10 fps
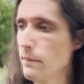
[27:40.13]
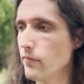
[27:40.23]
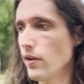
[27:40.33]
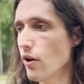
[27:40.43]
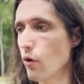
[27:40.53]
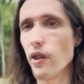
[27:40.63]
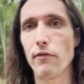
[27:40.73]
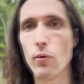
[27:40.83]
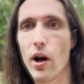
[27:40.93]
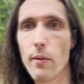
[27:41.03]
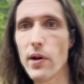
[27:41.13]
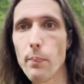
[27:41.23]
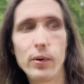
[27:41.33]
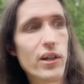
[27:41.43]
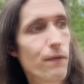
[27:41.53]
if you want to be a
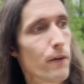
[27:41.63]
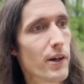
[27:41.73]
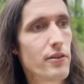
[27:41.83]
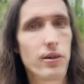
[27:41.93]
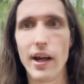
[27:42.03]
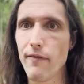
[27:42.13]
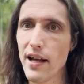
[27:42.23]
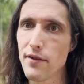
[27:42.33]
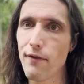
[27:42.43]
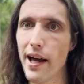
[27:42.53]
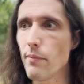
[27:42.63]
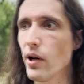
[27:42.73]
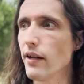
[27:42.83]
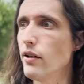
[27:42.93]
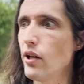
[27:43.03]
priest for the rest of your life, that's fine,
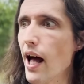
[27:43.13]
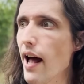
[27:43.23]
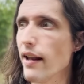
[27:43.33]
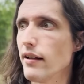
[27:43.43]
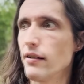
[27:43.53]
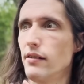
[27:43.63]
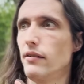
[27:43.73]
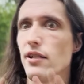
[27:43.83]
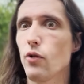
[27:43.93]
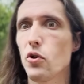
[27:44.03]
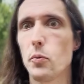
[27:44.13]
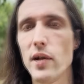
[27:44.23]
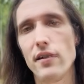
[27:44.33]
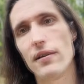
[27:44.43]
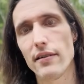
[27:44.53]
but this whole
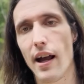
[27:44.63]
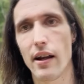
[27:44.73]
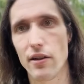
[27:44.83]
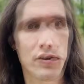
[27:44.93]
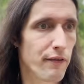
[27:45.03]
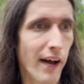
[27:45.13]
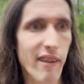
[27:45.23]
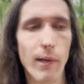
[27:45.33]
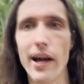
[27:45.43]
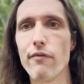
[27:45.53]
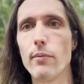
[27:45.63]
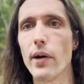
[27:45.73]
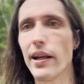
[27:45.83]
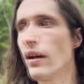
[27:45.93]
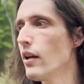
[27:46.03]
species is not going to survive by
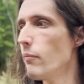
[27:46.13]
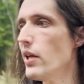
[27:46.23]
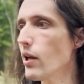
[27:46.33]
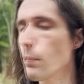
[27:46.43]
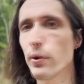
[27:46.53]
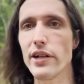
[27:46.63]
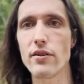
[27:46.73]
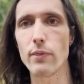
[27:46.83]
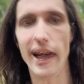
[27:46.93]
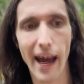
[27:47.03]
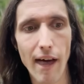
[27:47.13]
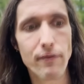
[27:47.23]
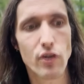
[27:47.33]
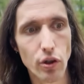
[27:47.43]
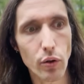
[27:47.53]
everybody being a priest. We
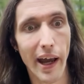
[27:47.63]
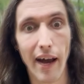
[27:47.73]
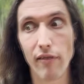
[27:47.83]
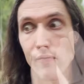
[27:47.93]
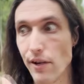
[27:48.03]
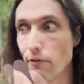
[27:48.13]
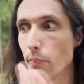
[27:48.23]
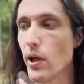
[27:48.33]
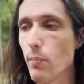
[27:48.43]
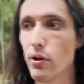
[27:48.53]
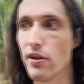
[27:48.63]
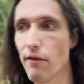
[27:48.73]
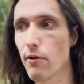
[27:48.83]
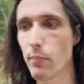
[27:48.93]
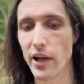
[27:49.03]
have to have different people in
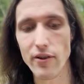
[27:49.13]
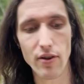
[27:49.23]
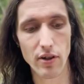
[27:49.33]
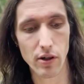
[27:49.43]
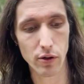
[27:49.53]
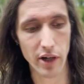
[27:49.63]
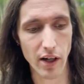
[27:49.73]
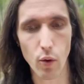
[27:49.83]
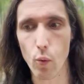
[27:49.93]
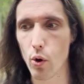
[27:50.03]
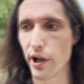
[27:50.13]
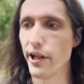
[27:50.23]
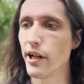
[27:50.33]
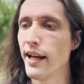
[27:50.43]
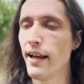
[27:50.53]
different places, including the
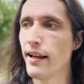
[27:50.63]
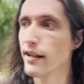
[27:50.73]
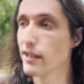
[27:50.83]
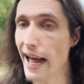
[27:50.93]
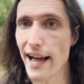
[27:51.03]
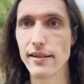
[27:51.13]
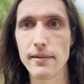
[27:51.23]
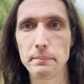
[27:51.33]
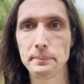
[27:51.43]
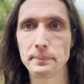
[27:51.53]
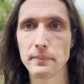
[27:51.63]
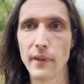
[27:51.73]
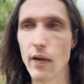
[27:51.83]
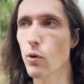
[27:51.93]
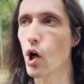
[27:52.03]
warrior class.
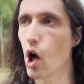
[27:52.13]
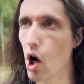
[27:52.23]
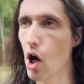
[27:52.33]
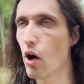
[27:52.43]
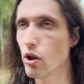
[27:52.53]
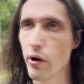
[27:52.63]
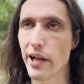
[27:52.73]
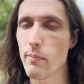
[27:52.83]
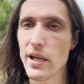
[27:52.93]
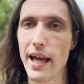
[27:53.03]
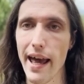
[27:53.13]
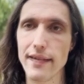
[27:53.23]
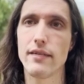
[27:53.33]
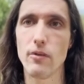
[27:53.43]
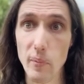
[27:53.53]
And we're all going to be
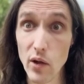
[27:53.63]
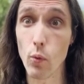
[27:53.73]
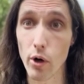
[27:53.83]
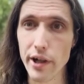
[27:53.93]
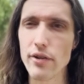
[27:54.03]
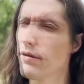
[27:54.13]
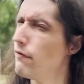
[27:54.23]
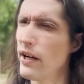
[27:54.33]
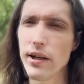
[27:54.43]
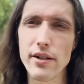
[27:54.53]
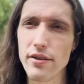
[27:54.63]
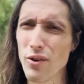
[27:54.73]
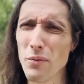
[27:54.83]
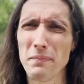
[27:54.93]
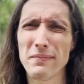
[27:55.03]
asked to be warriors very
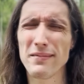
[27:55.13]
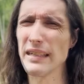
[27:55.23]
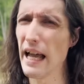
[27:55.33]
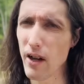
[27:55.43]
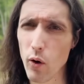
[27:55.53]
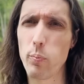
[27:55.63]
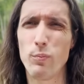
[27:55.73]
soon. I hope